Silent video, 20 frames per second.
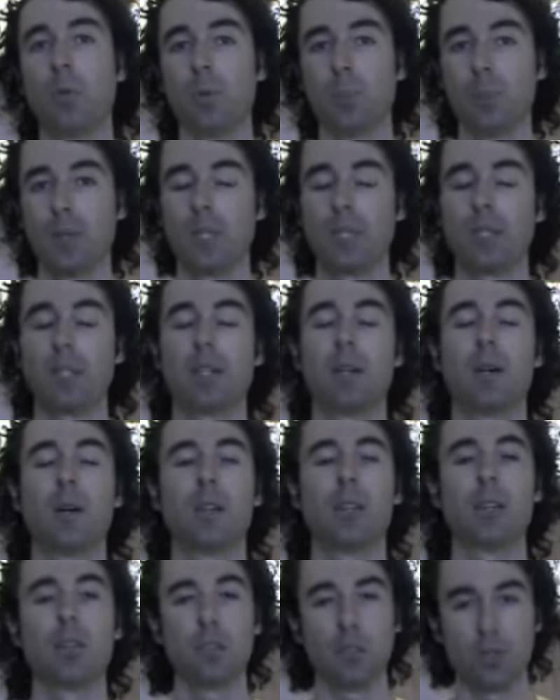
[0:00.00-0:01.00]
would be
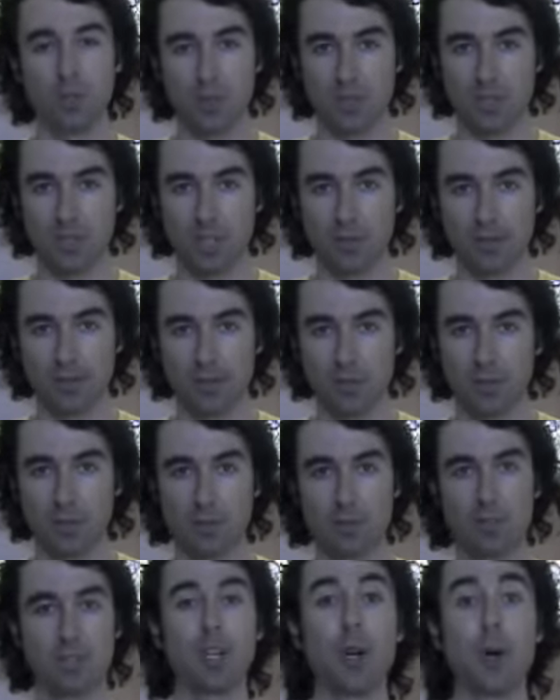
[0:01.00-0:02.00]
a huge thing for
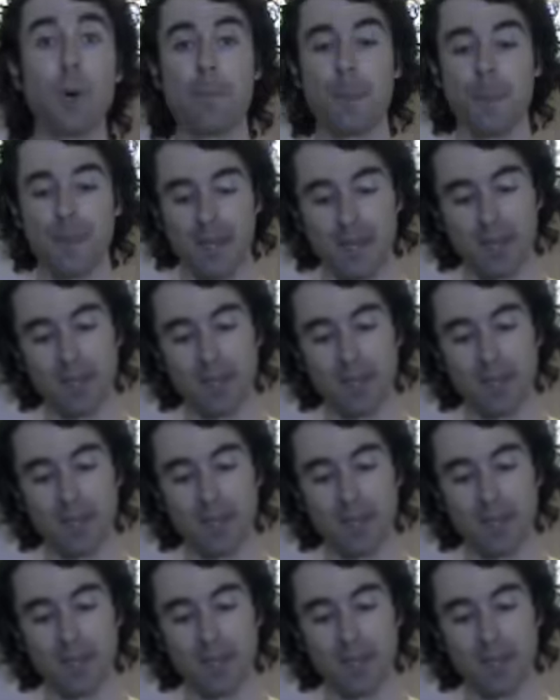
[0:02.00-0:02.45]
you. So